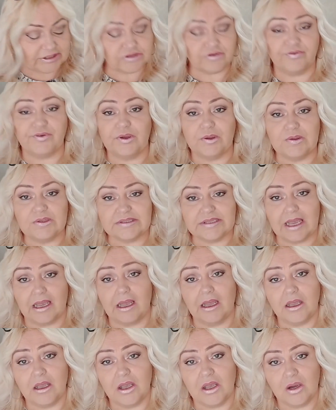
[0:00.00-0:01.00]

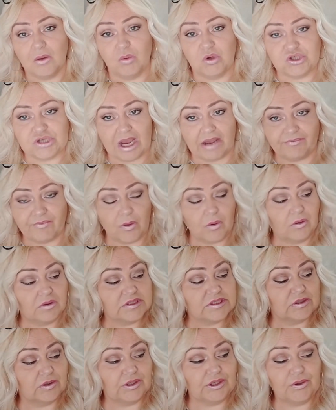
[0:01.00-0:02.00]
Diffuser, which I've
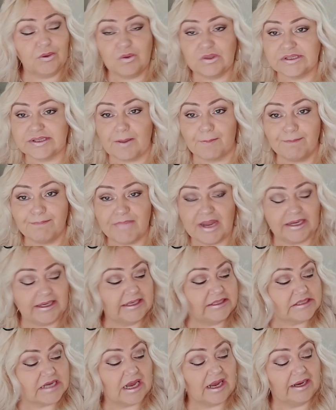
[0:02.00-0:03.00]
also used many
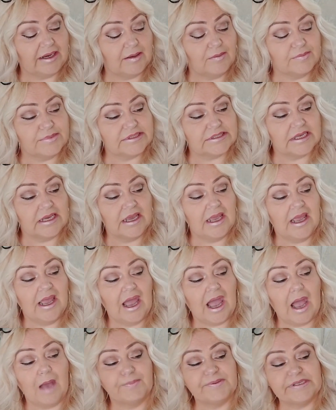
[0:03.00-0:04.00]
times.
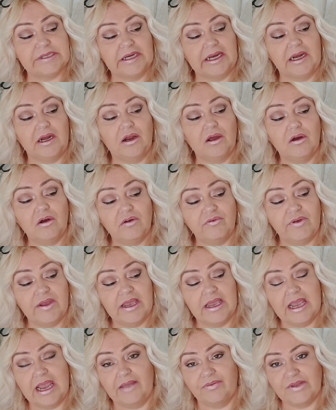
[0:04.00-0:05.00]
Absolutely love.
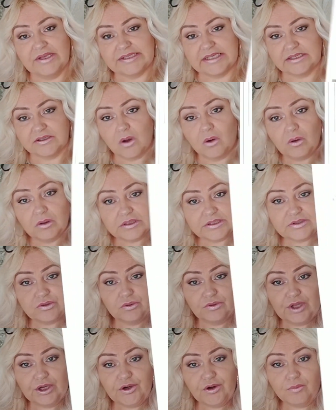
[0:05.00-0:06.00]
And this is also
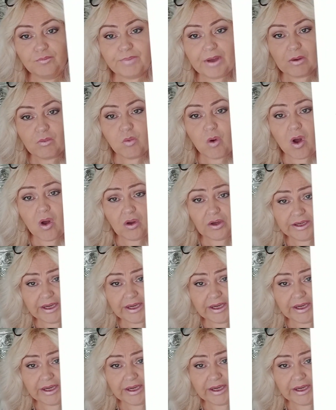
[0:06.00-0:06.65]
the number 1